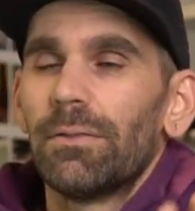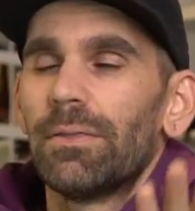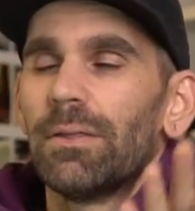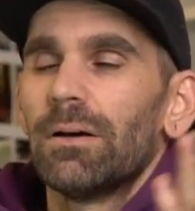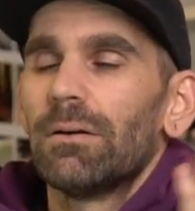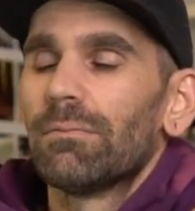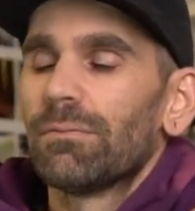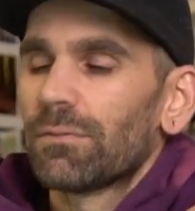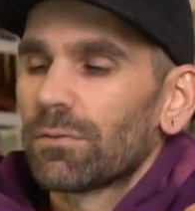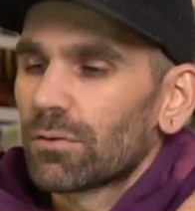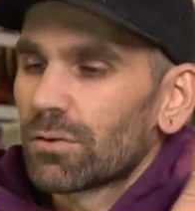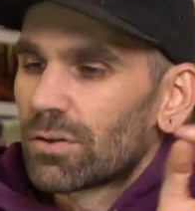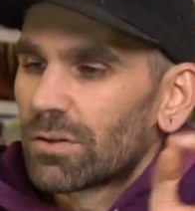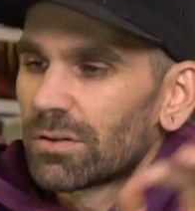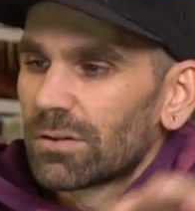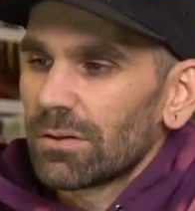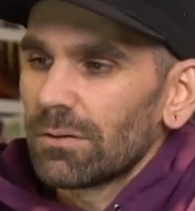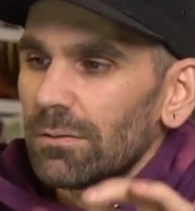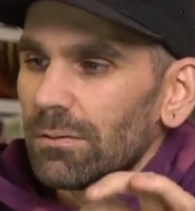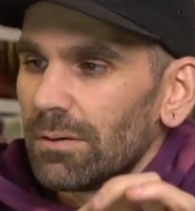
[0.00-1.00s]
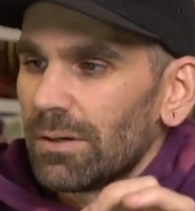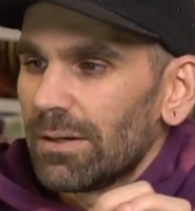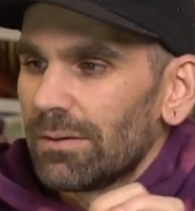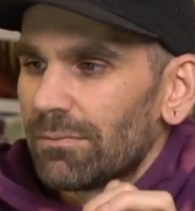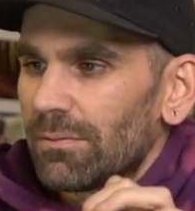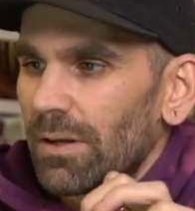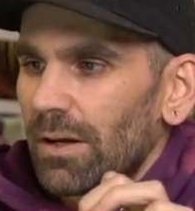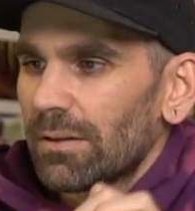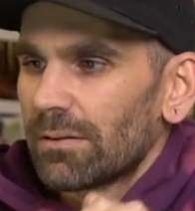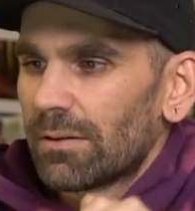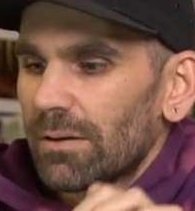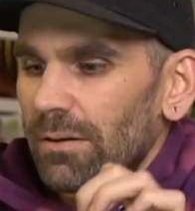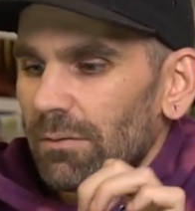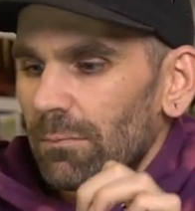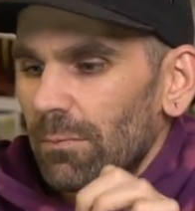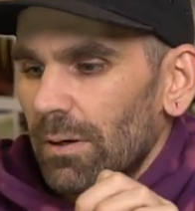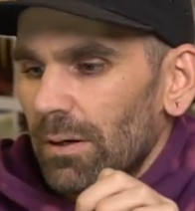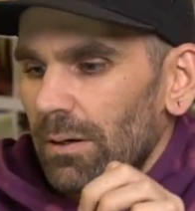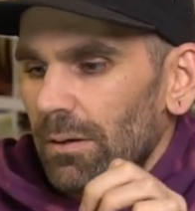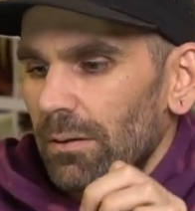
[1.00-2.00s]
They for certain have not done
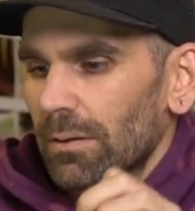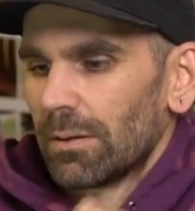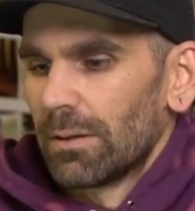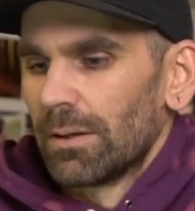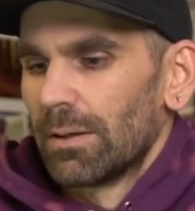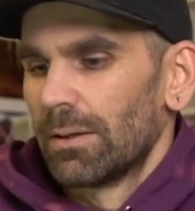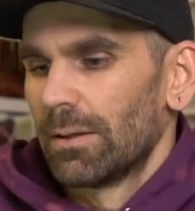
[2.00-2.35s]
well.